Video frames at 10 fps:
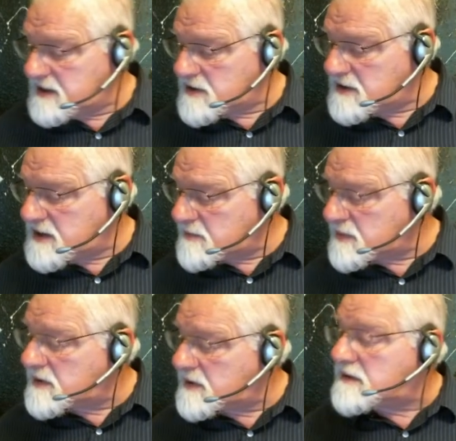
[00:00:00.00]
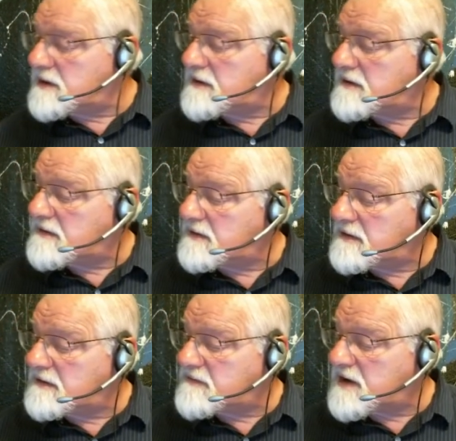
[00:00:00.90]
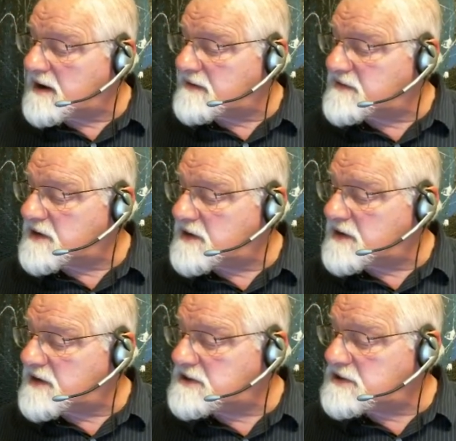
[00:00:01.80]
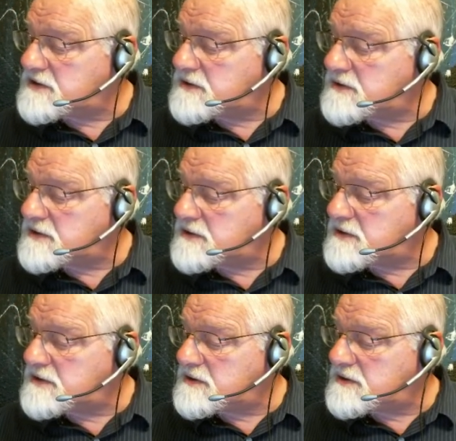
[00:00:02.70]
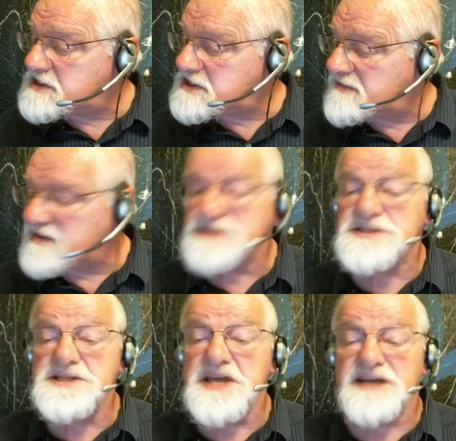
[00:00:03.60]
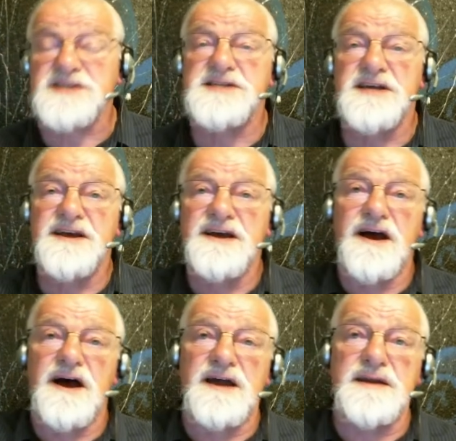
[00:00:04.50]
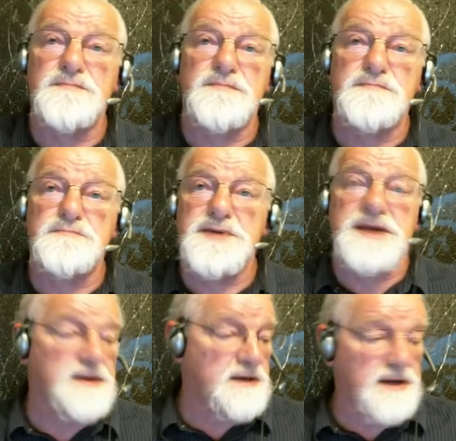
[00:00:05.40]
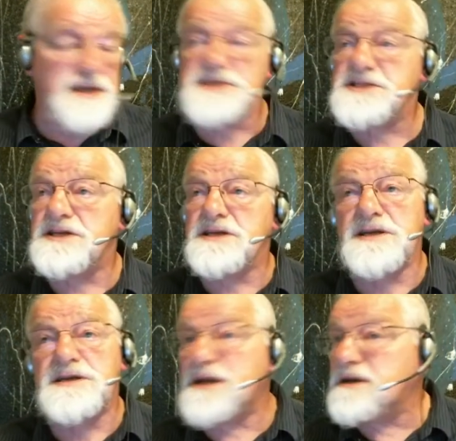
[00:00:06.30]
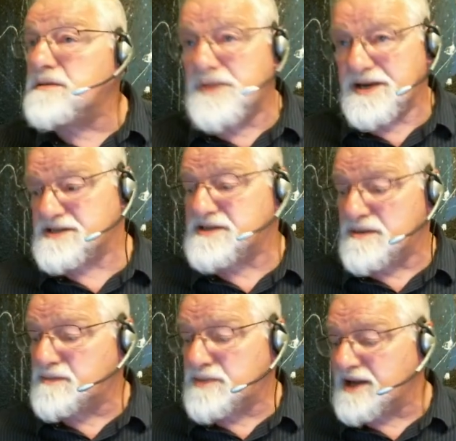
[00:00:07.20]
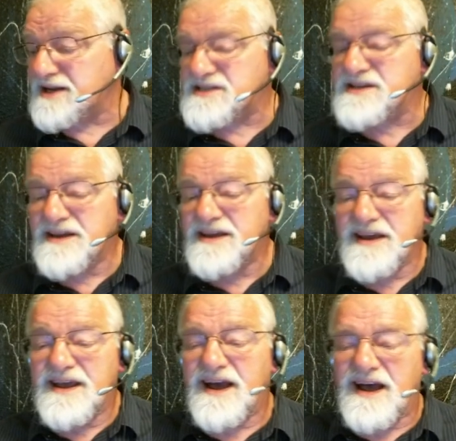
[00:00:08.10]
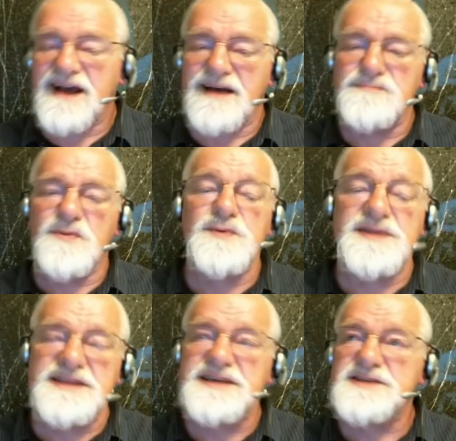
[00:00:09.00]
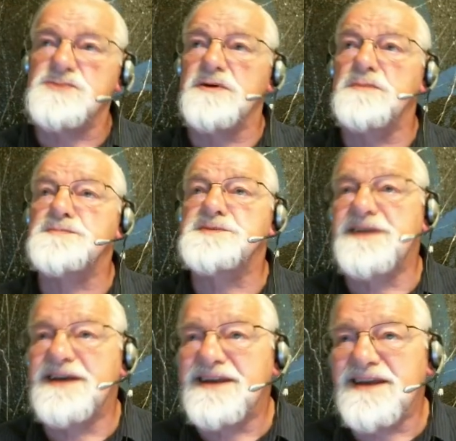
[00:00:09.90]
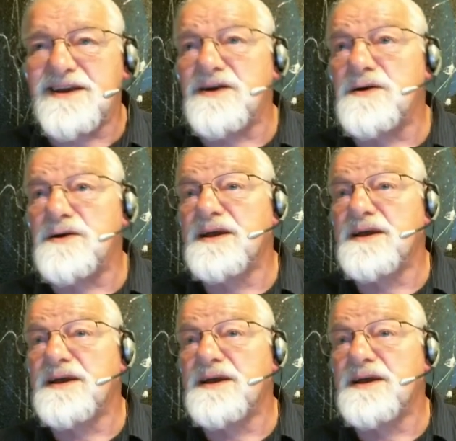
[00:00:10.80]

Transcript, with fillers: your number 592376 on a big list in a database someplace. Um, with these groups, you know,